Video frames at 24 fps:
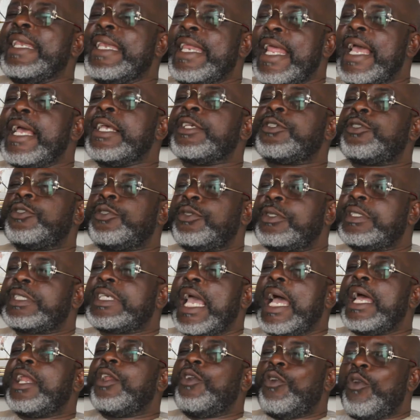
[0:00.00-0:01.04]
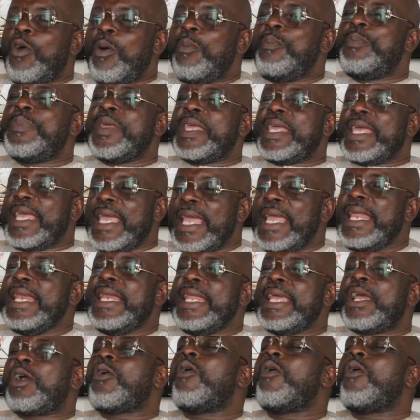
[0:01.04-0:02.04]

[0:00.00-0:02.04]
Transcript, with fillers: there cannot be any